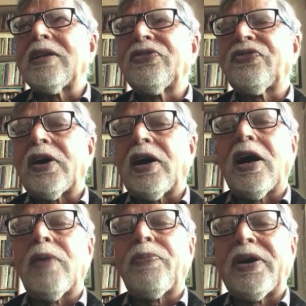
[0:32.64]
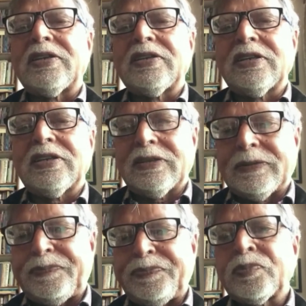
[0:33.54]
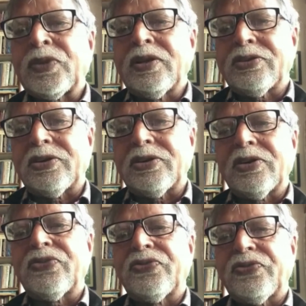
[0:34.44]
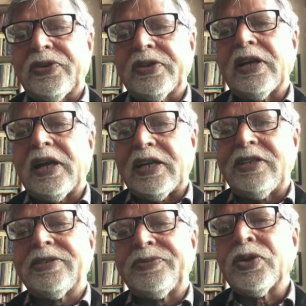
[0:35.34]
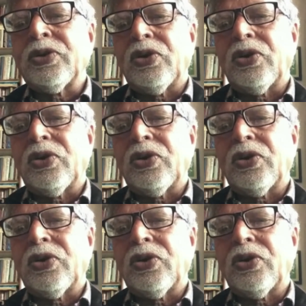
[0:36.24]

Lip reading: as if AAP has a sort of edge